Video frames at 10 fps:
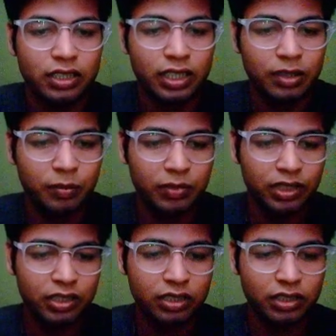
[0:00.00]
let
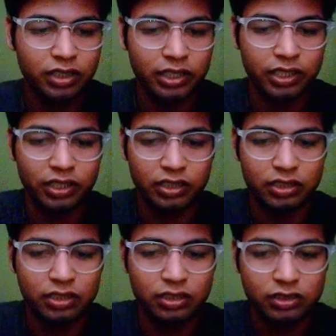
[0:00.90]
me
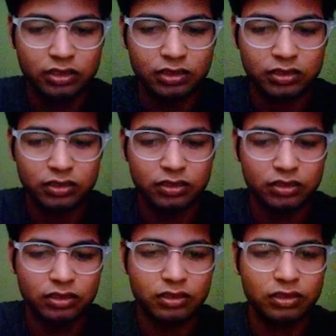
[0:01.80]
rerun this.
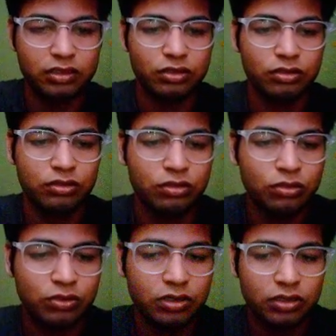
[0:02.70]
So
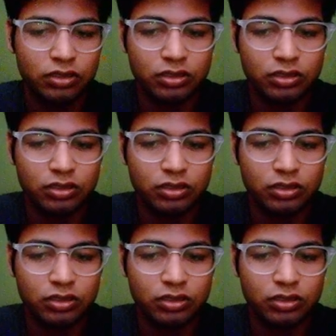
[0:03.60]
node